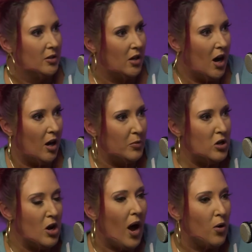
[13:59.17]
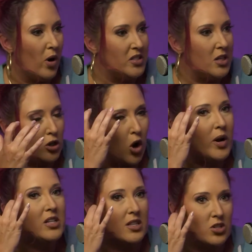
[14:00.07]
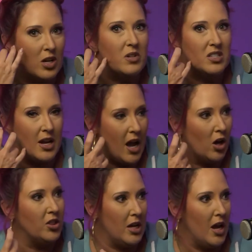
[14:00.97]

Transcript: I wasn't going to the gym to stay healthy.